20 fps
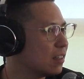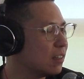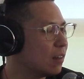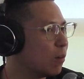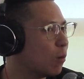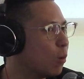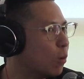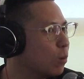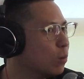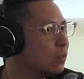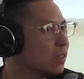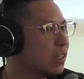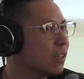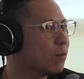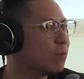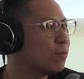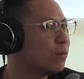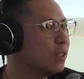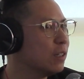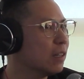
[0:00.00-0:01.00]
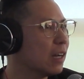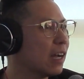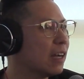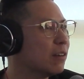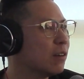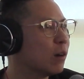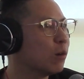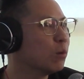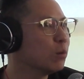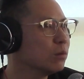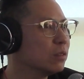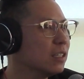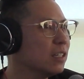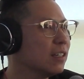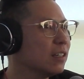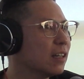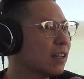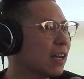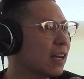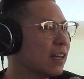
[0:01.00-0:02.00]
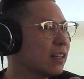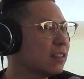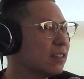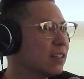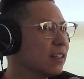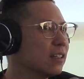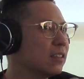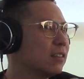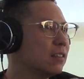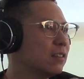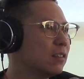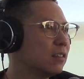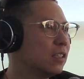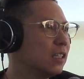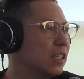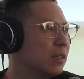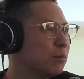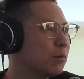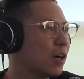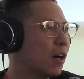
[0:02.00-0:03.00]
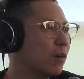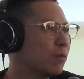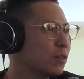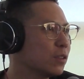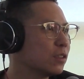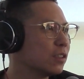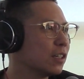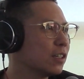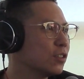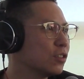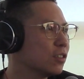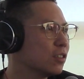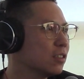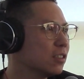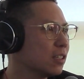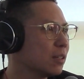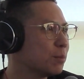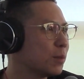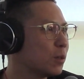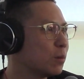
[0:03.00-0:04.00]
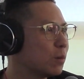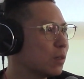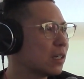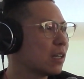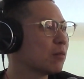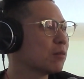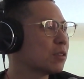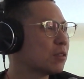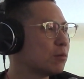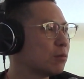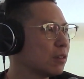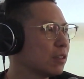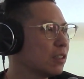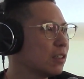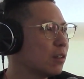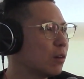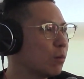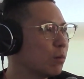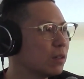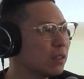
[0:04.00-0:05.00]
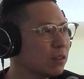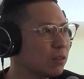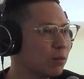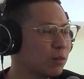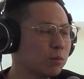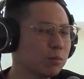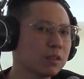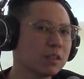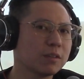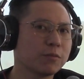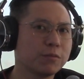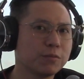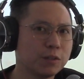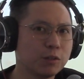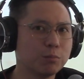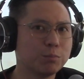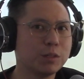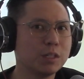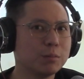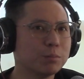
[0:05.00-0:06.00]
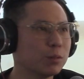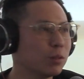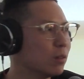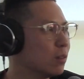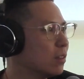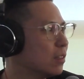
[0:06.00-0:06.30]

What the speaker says: I only had like deep conversations about what I was really going through with a few people.